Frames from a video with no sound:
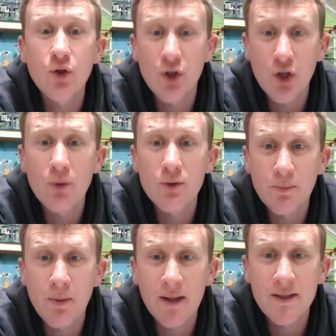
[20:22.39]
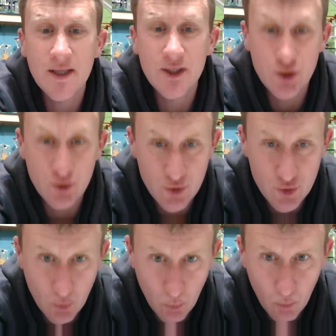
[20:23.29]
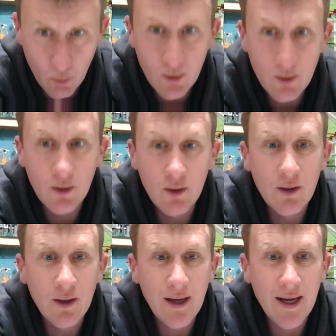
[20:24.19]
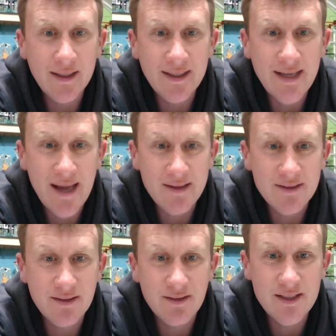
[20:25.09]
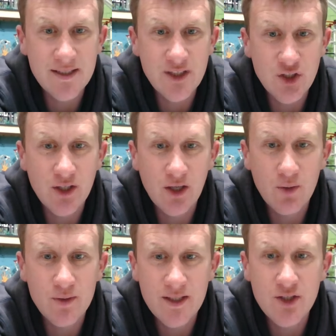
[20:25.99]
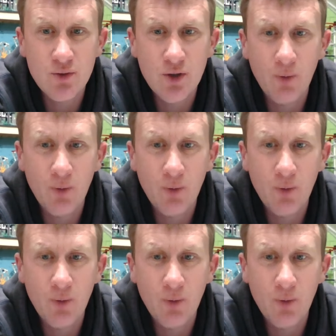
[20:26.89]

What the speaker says: you can go to the PlayStation Store and get, this edition includes a digital